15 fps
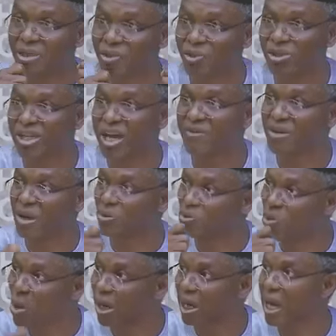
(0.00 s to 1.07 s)
ready to serve
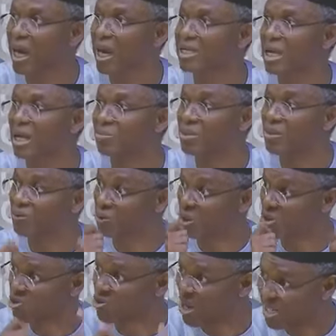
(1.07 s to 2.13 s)
and work hard and be
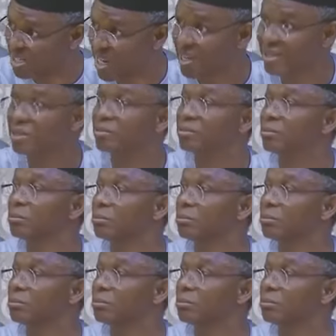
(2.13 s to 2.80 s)
frustrated.